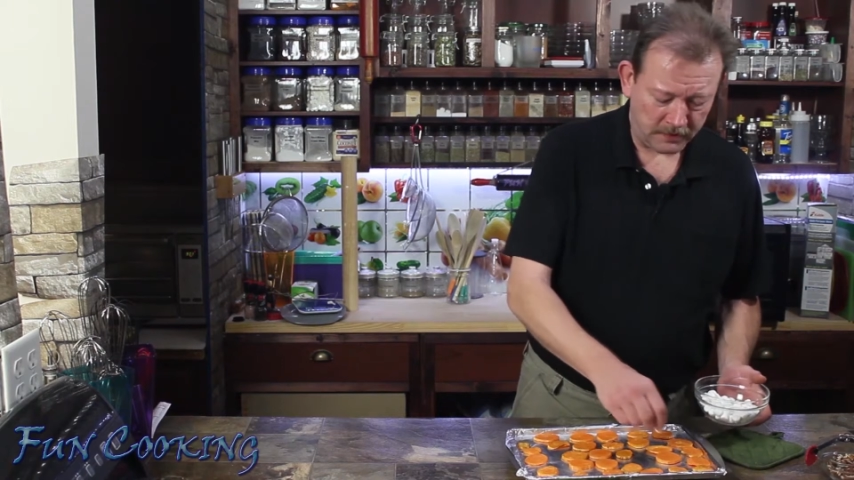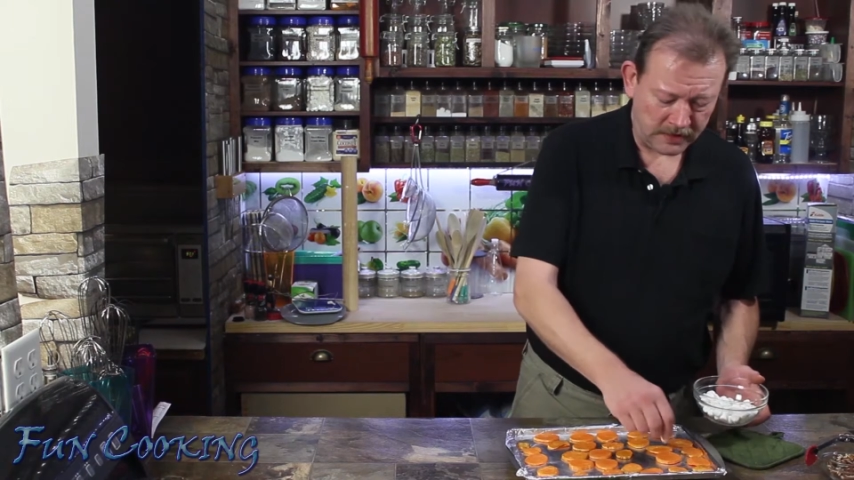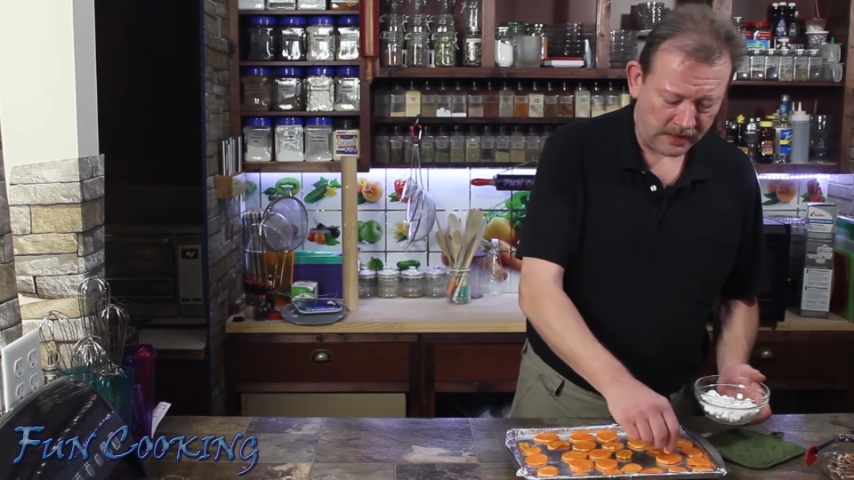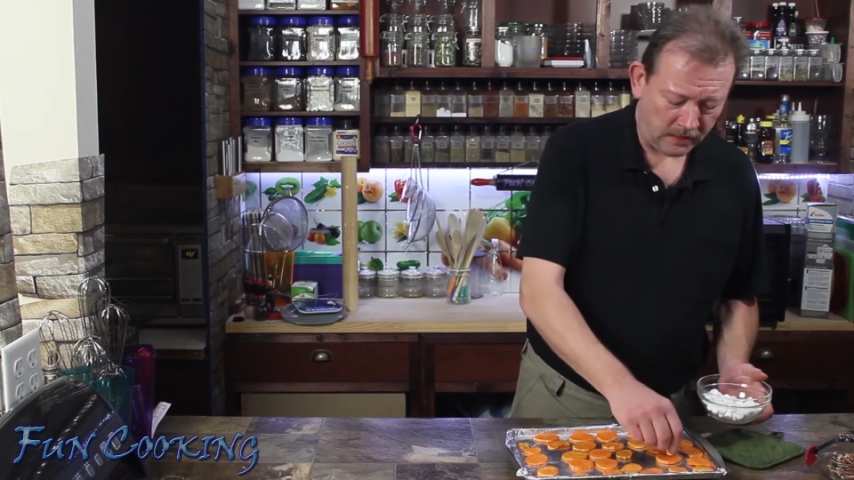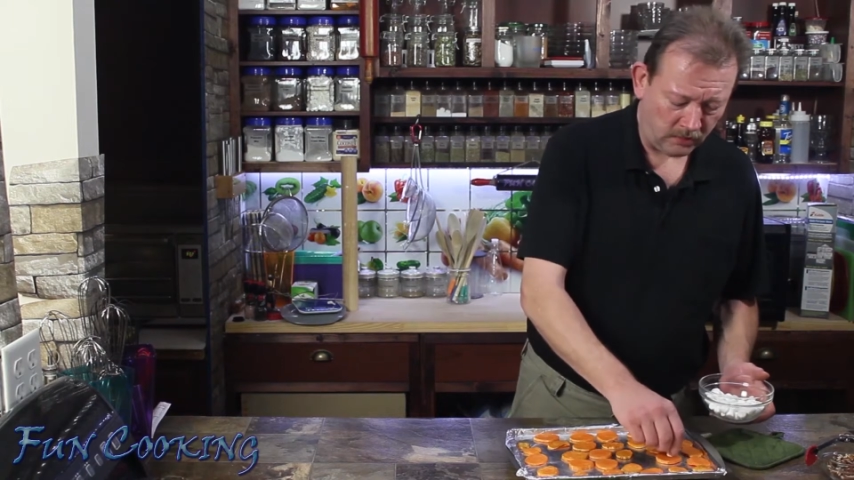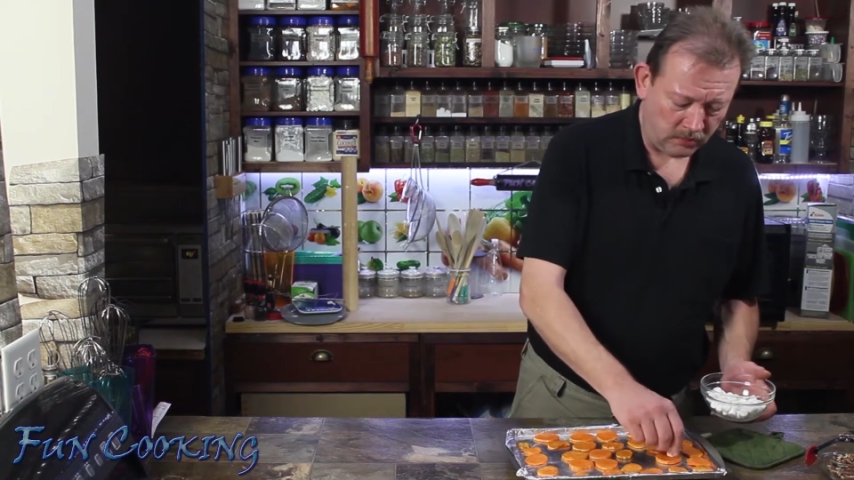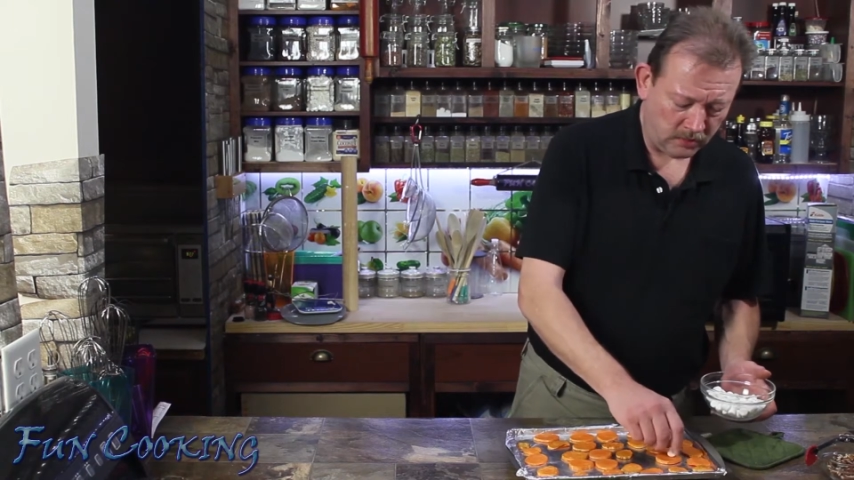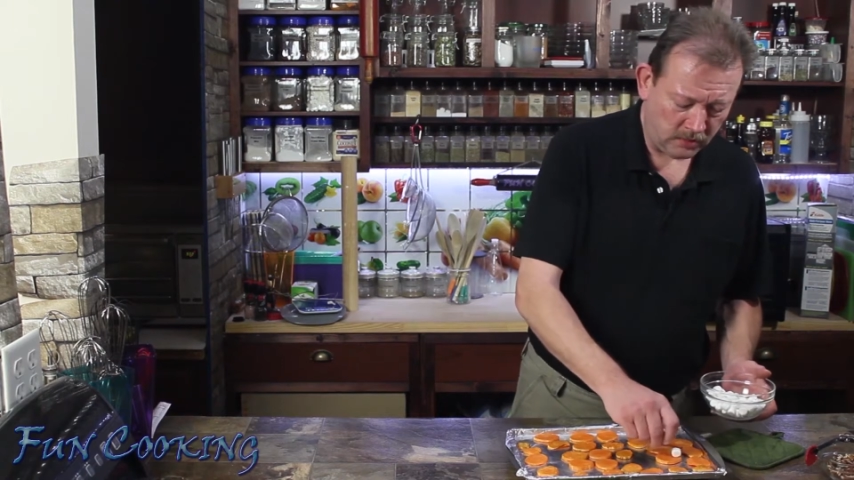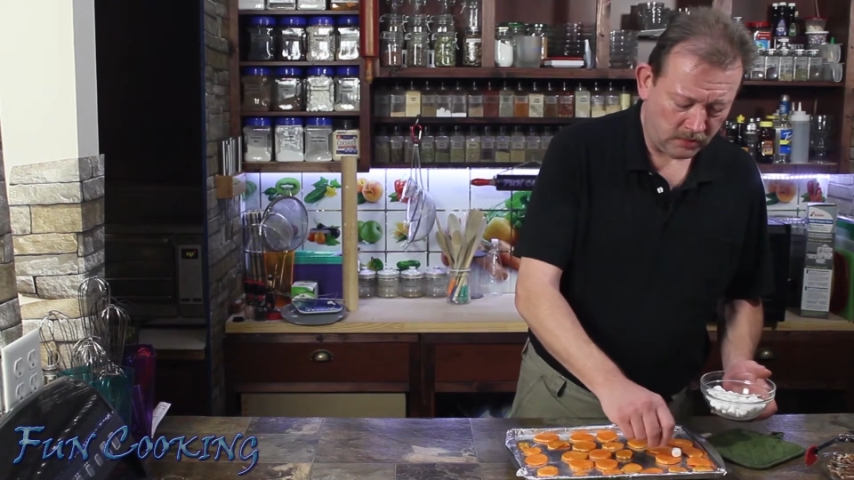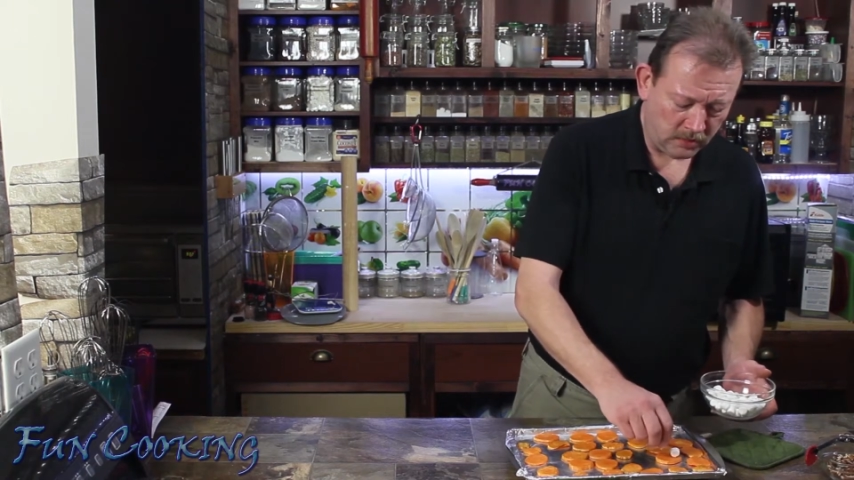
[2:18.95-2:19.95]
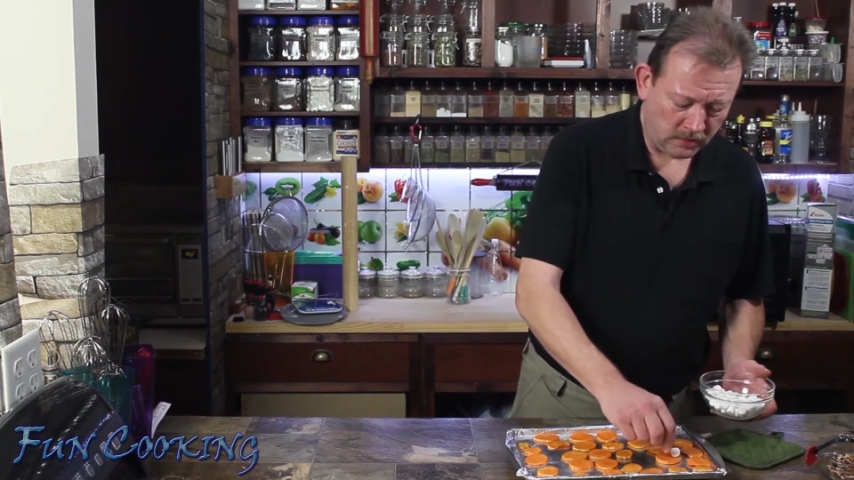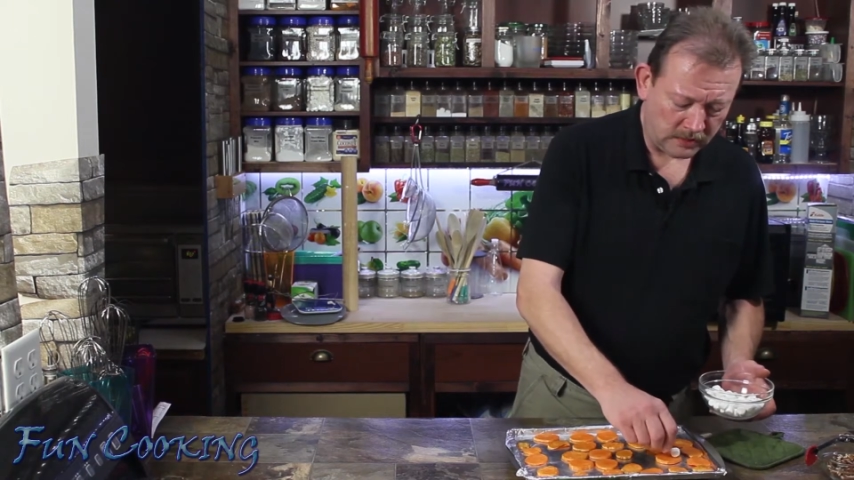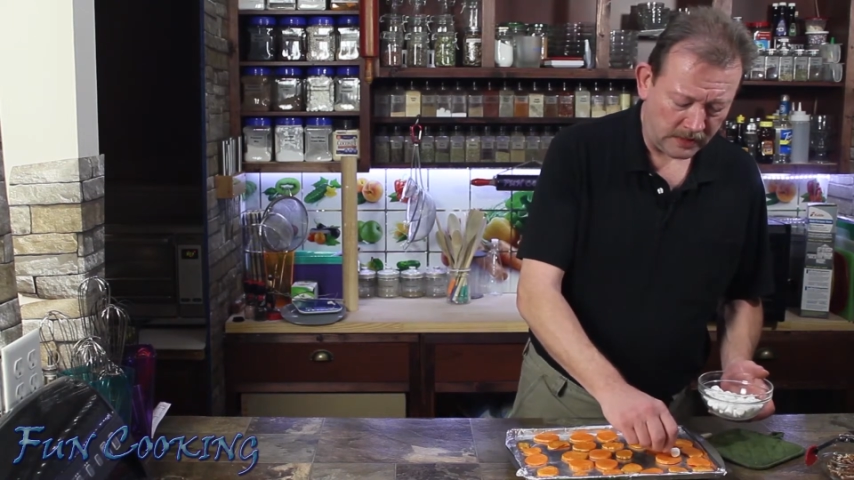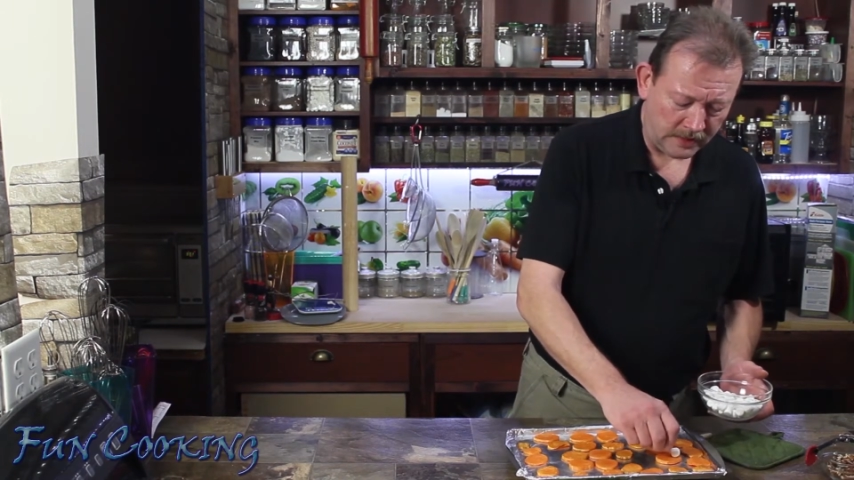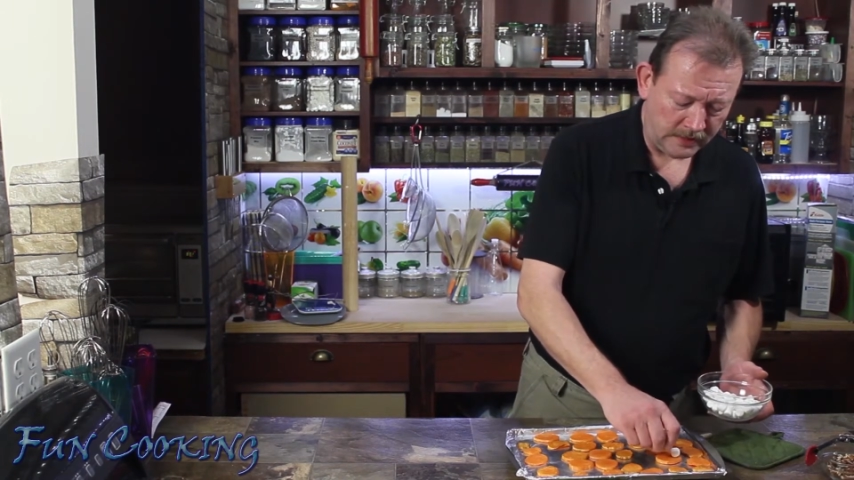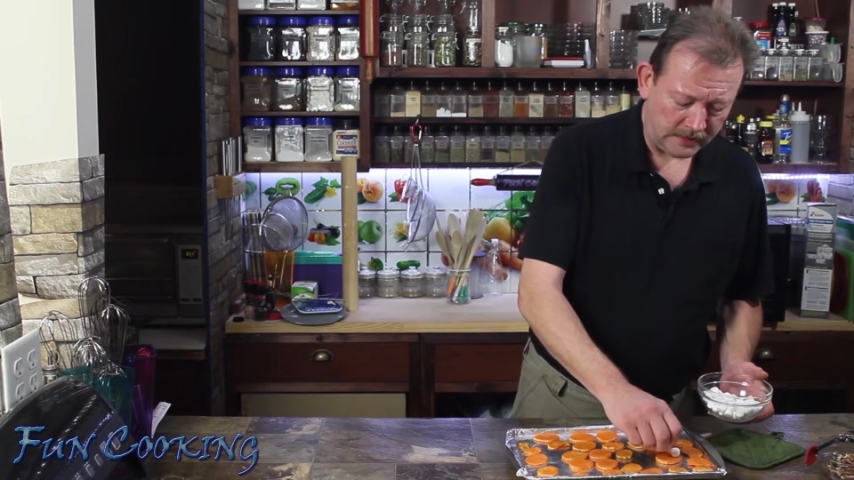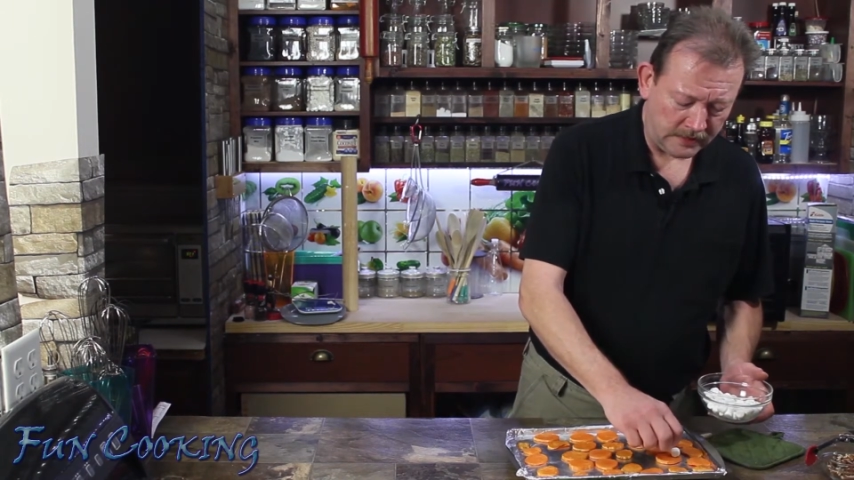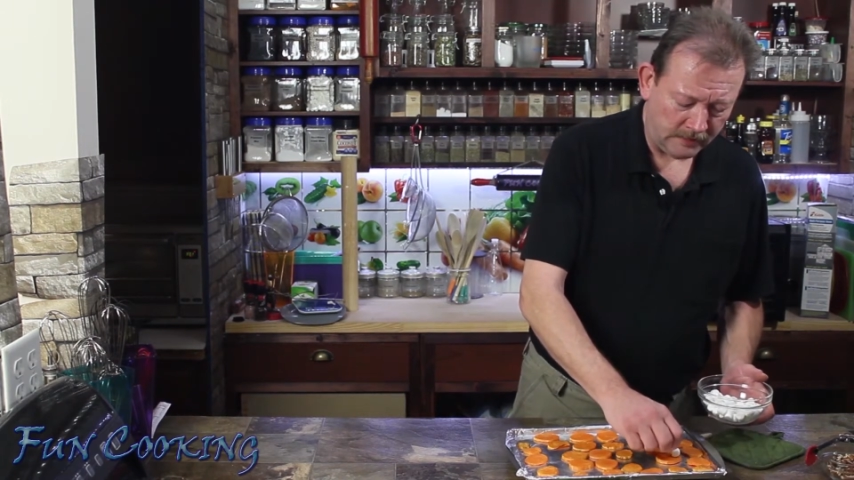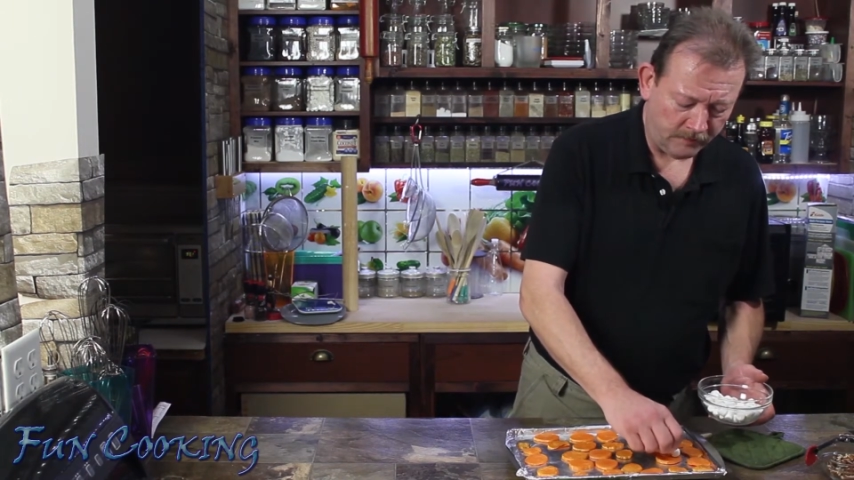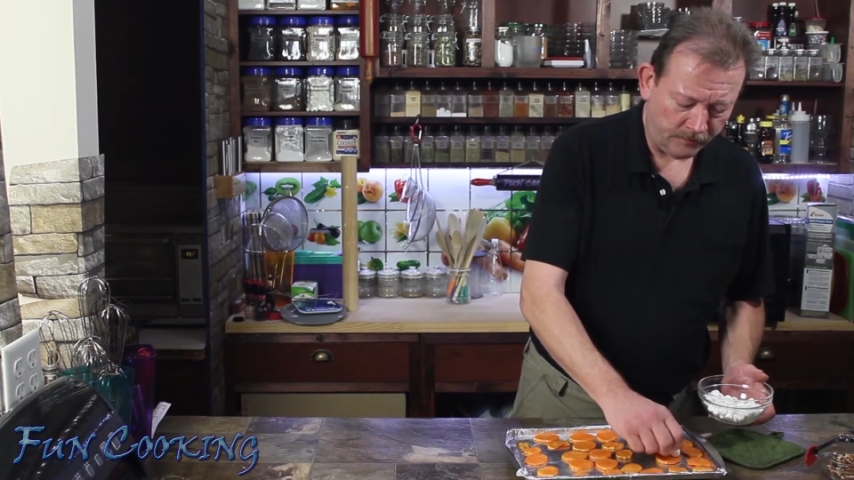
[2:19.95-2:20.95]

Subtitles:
potato slice.